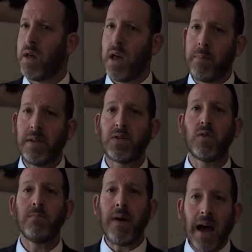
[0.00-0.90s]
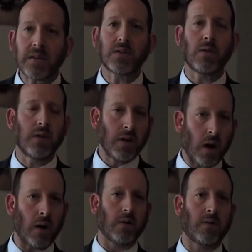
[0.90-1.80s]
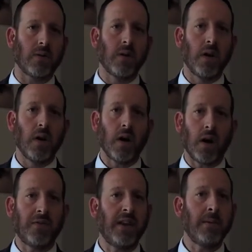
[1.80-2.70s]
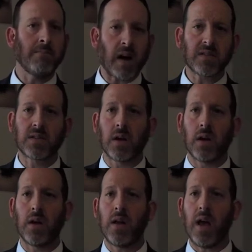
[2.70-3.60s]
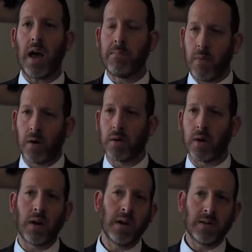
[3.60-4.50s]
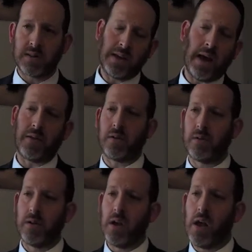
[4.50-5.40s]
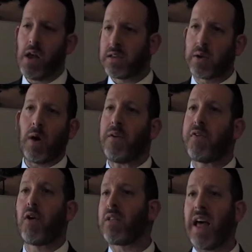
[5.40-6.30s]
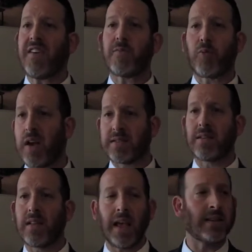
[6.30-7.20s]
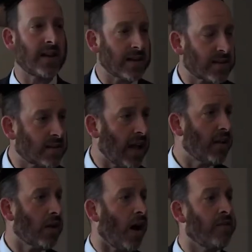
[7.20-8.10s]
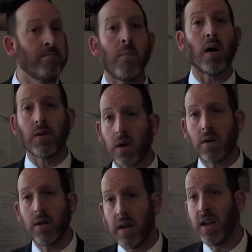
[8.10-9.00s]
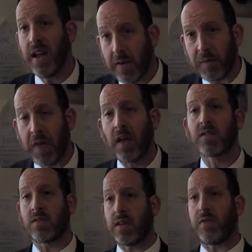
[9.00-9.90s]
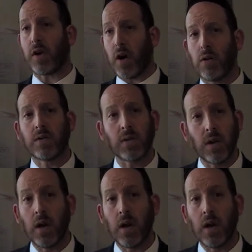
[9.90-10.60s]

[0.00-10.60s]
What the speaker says: It means you master the art of eating matzah and maror together. So if your life presently is in a state of maror, if things are difficult,